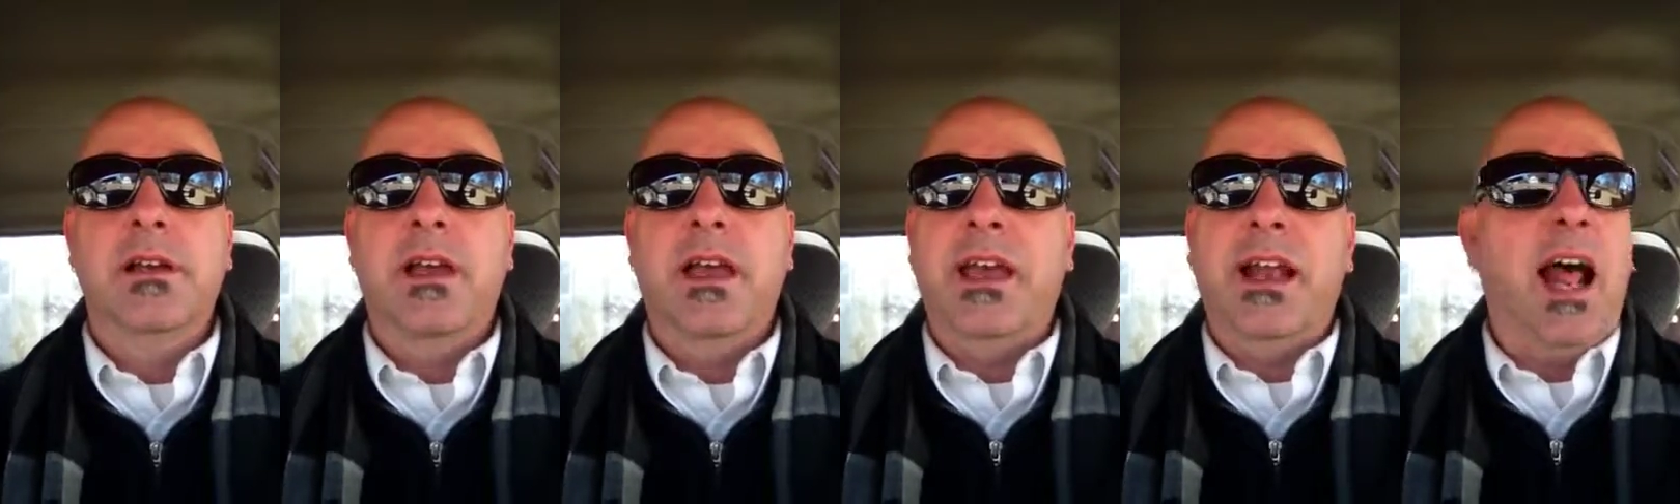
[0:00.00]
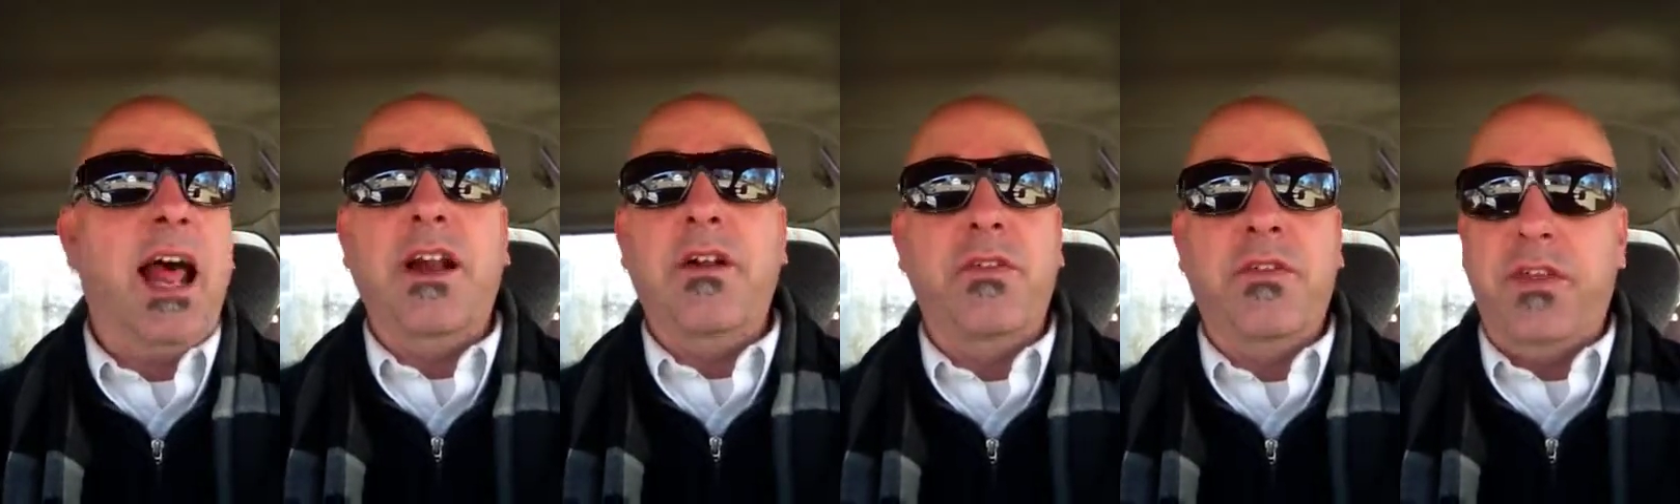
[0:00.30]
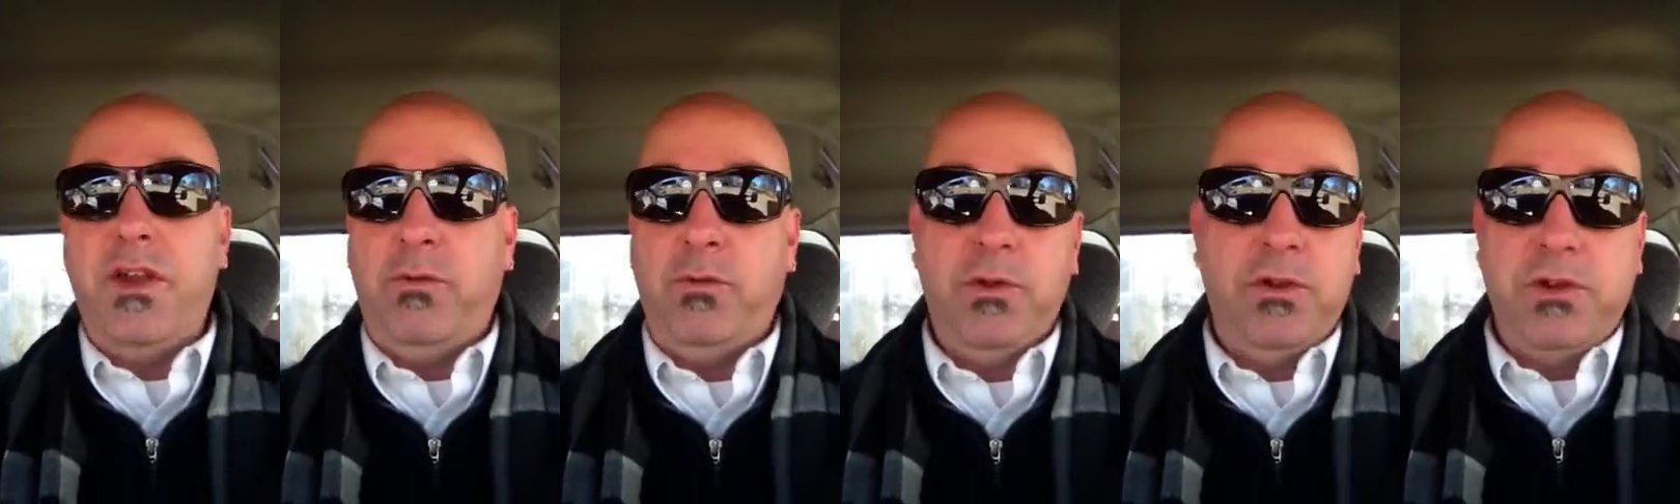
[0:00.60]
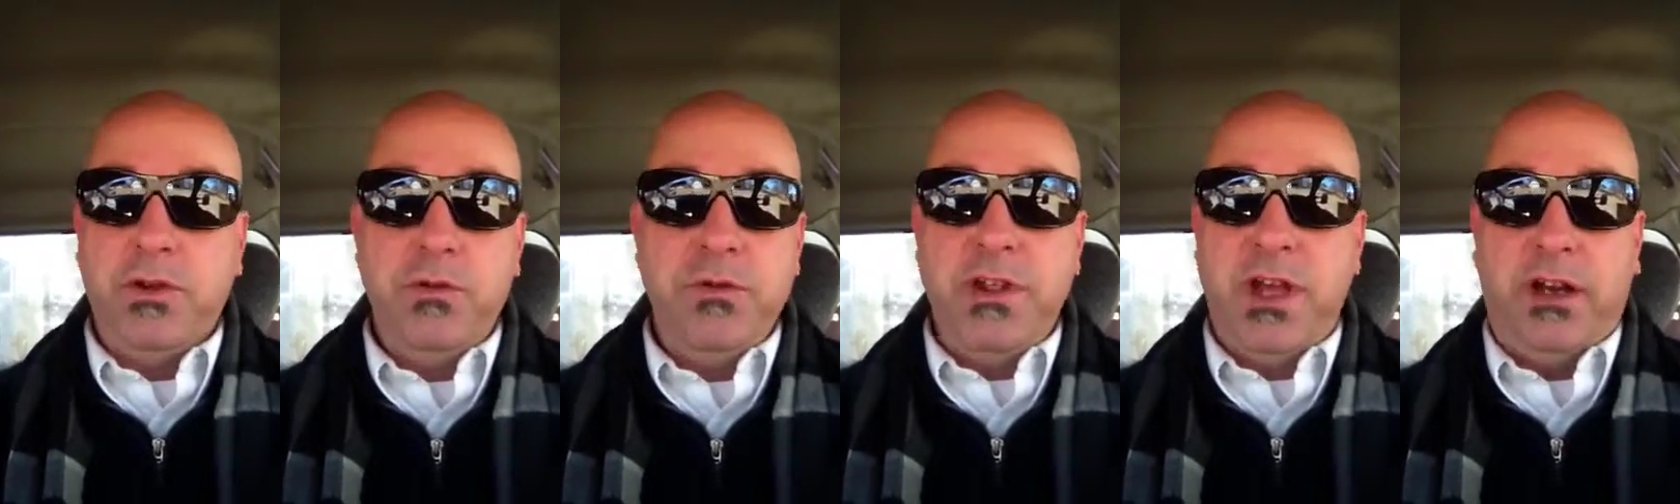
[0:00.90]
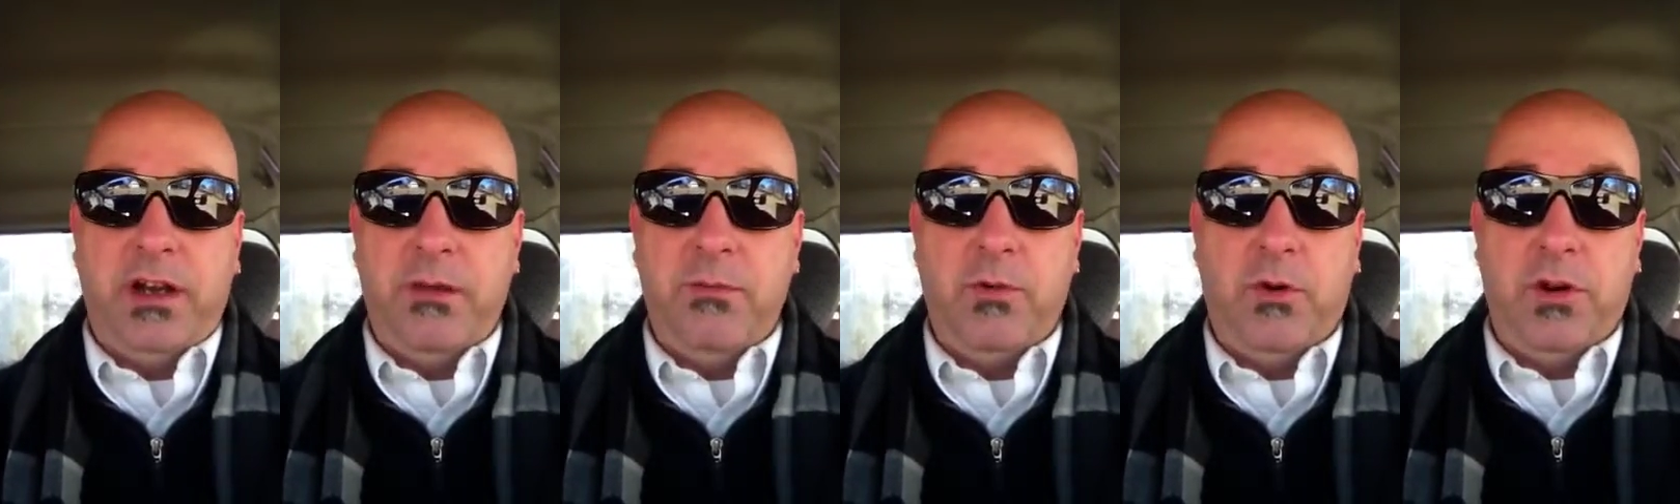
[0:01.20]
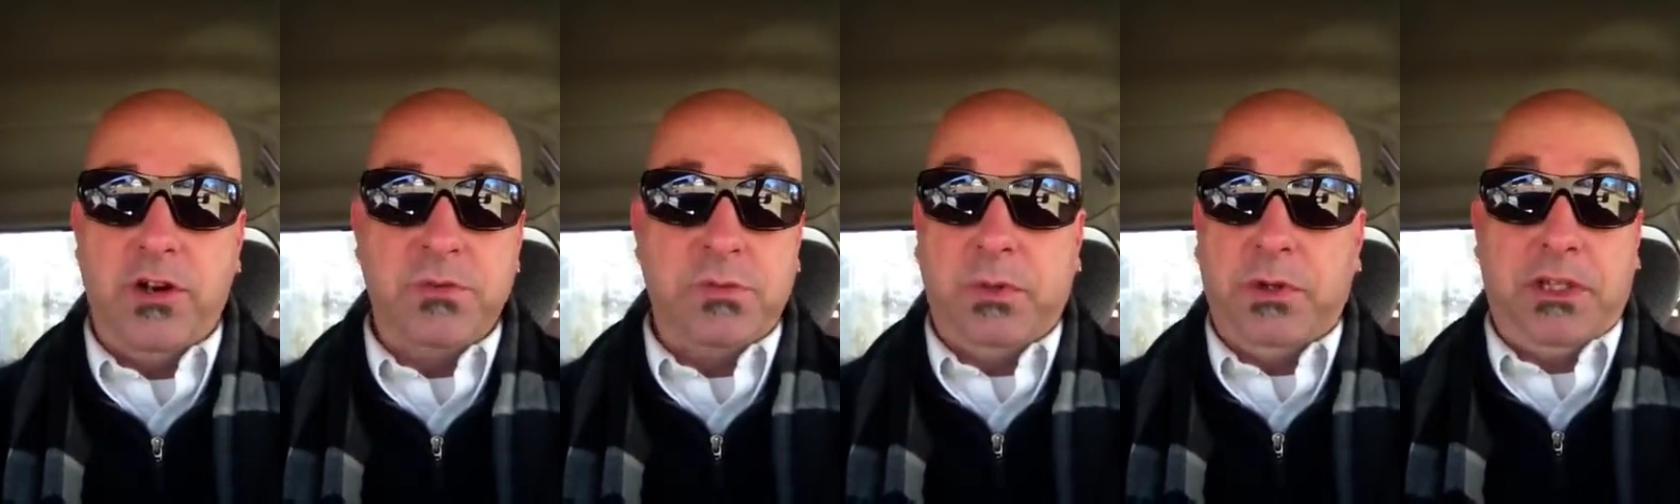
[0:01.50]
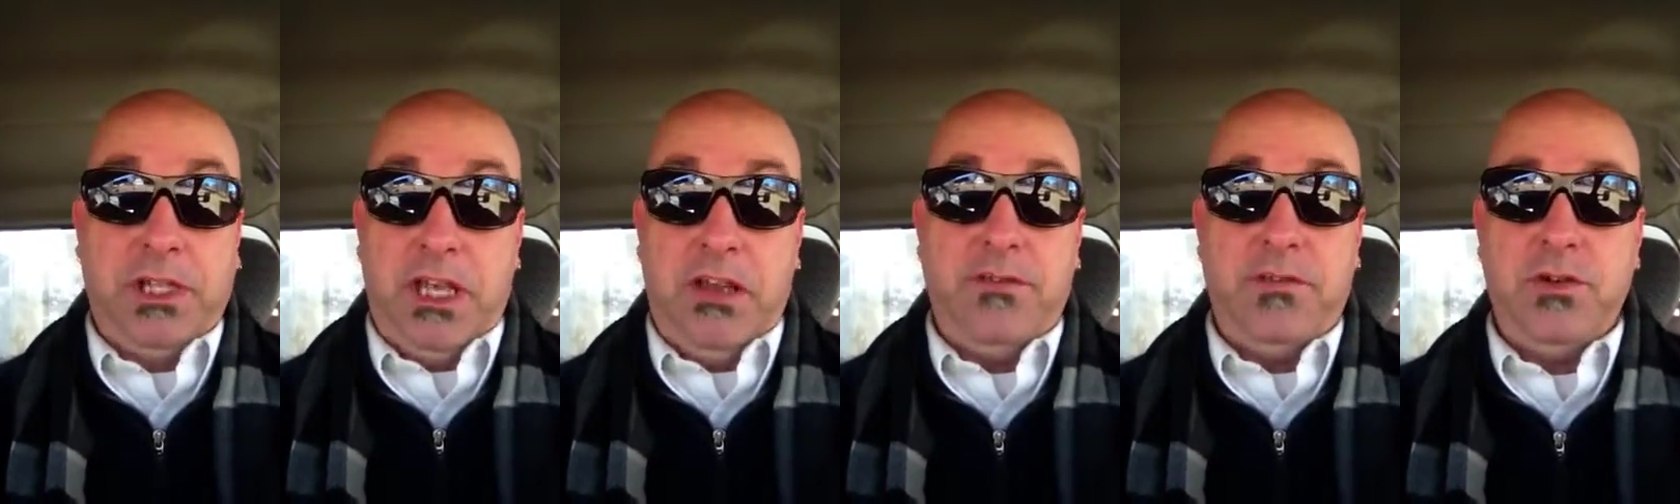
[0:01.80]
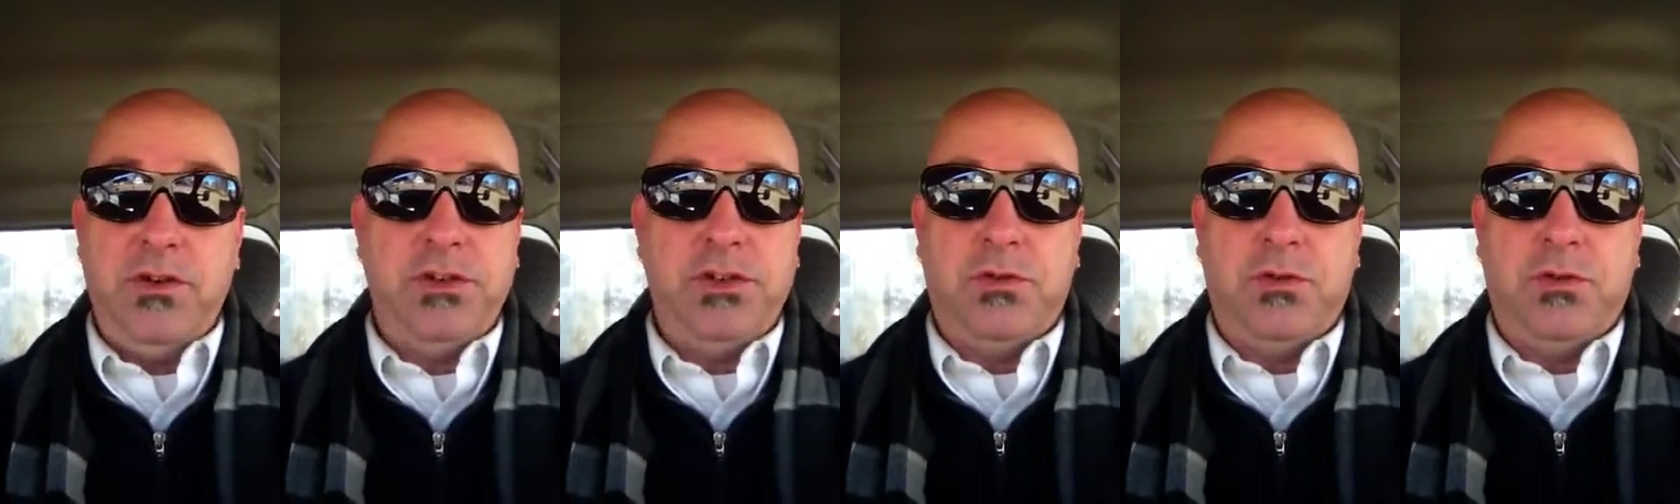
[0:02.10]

And I don't think we're doing that anymore as believers